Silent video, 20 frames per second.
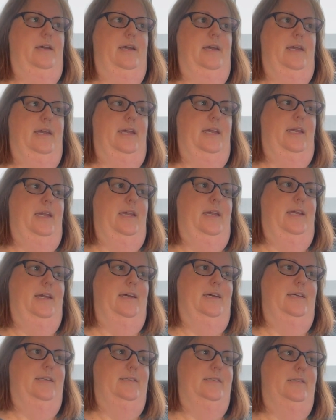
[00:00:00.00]

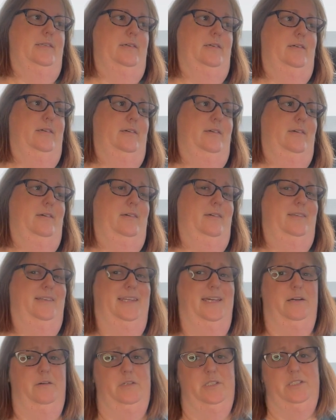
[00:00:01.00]
And
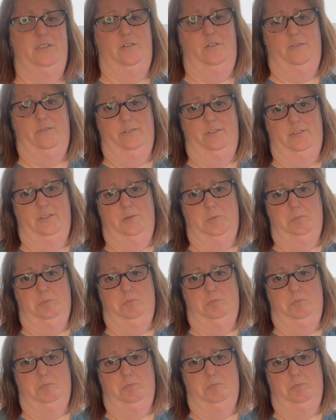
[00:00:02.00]
now it's over.